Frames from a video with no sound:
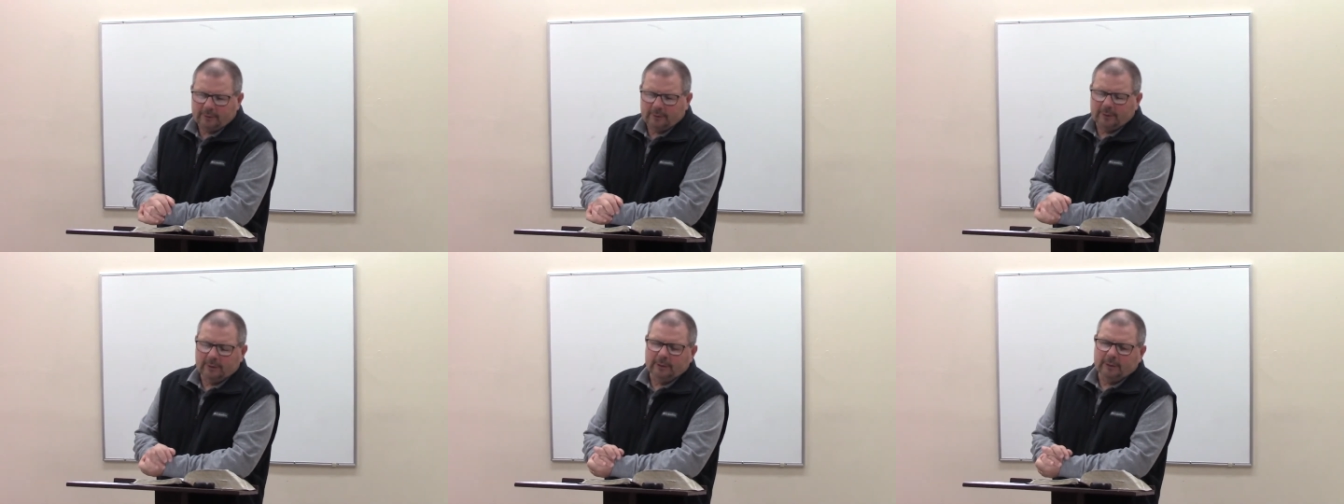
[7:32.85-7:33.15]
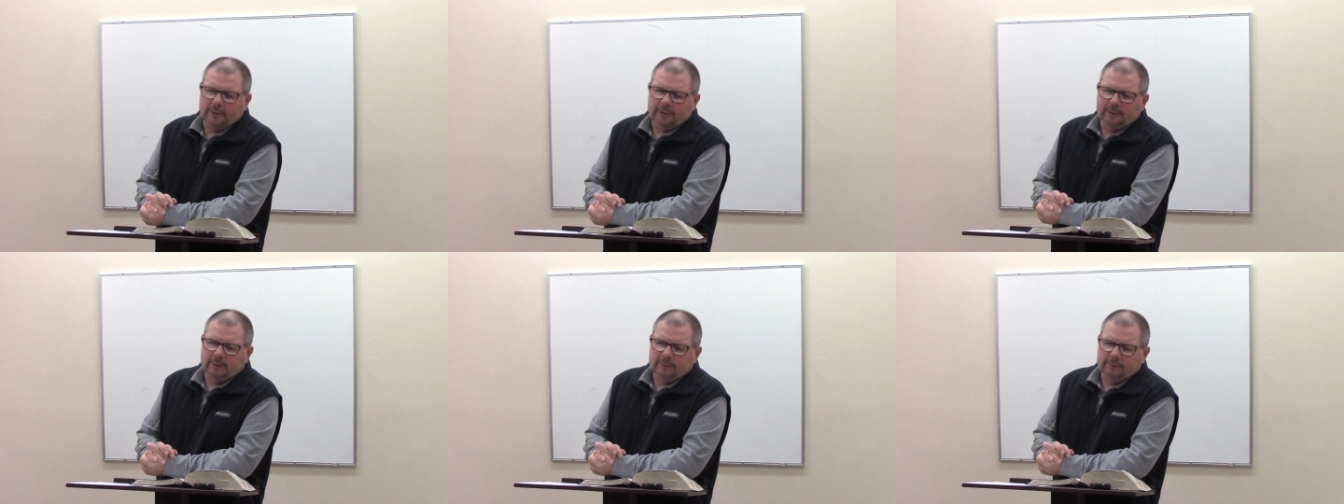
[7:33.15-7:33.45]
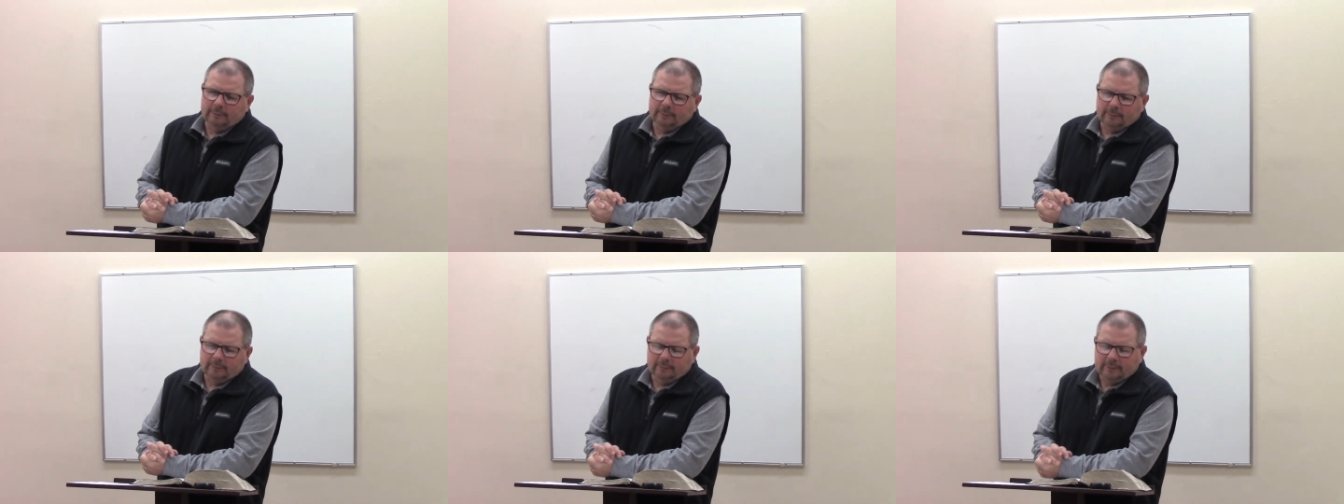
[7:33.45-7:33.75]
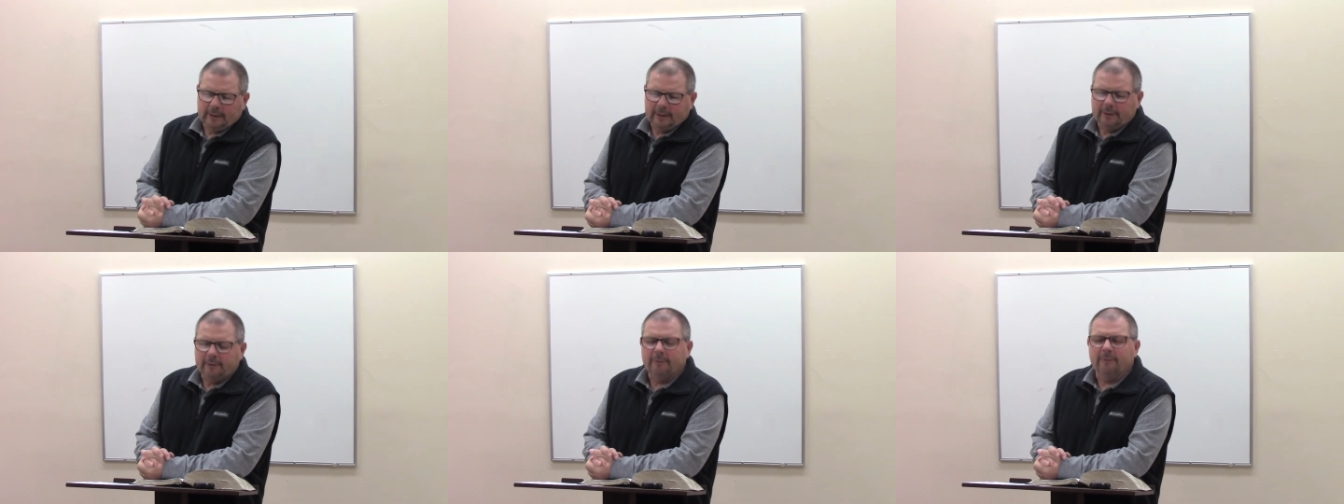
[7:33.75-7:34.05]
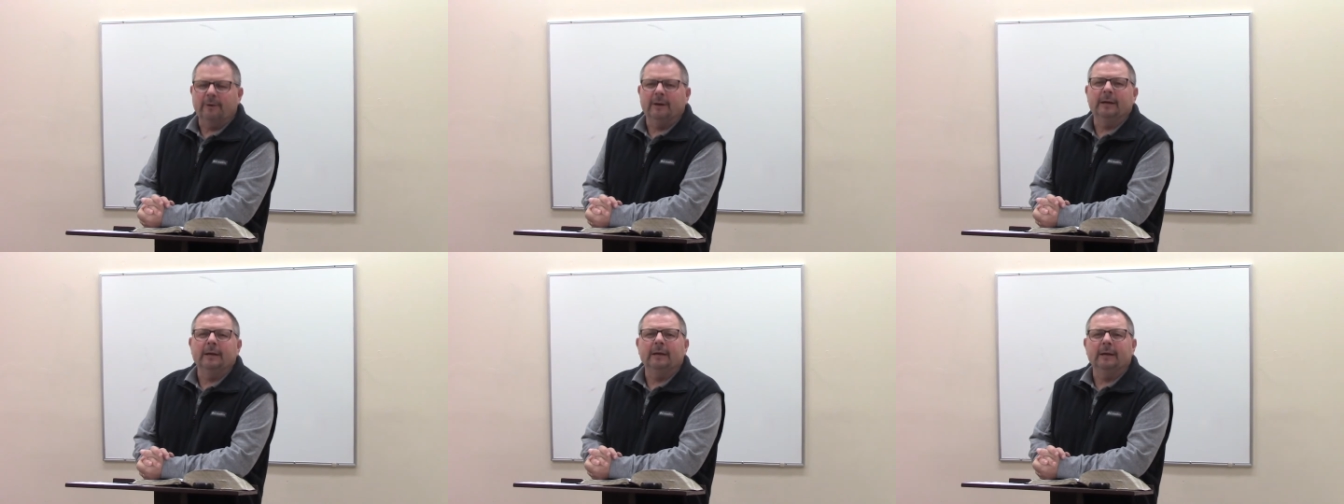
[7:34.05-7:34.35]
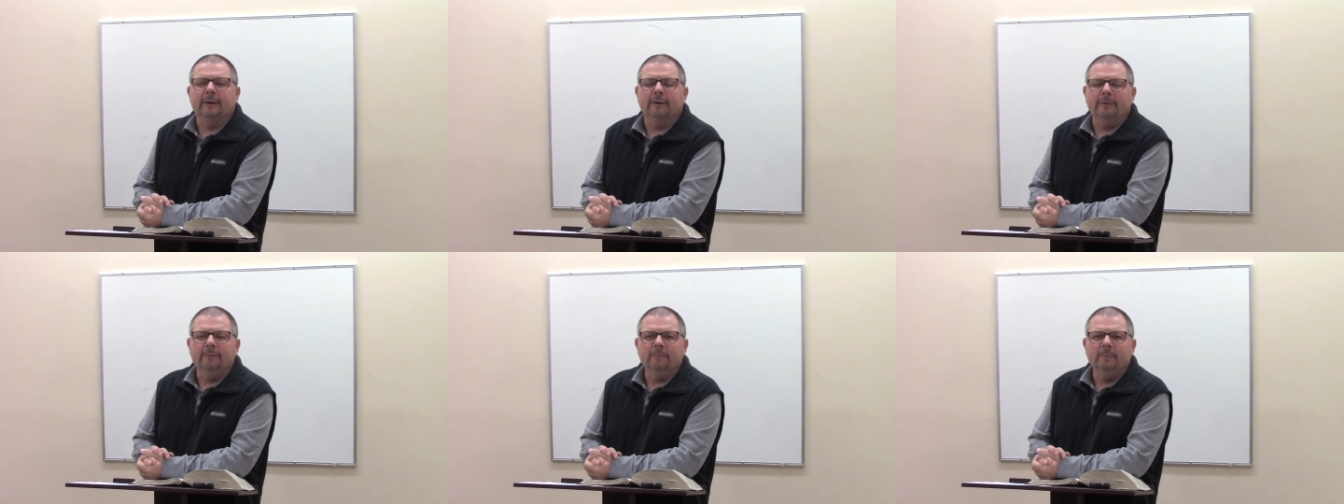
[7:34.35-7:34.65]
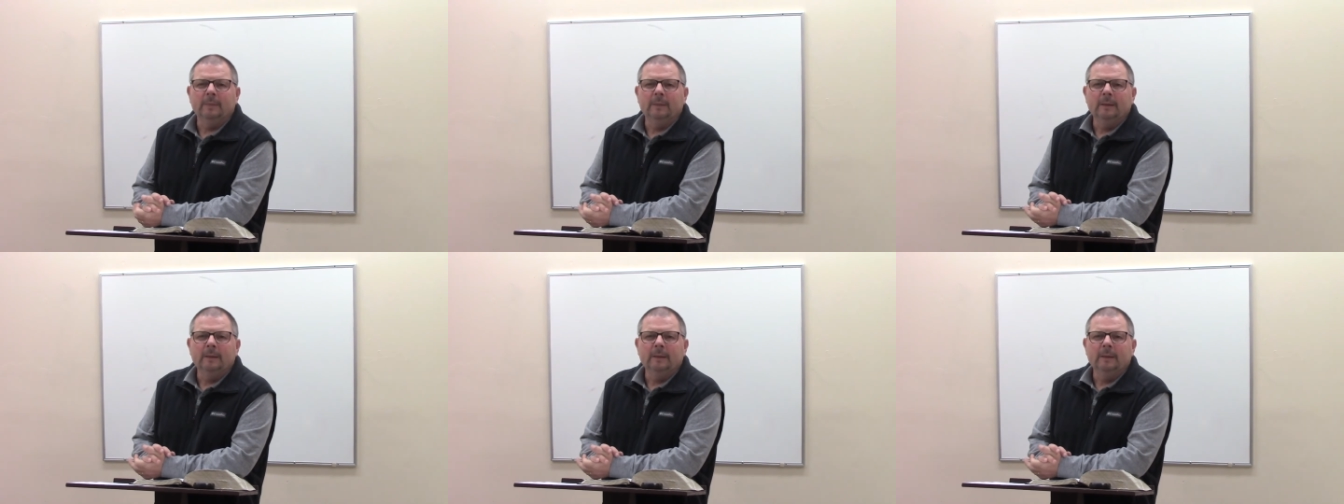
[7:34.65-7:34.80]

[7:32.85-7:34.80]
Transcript: uh, that gray hair.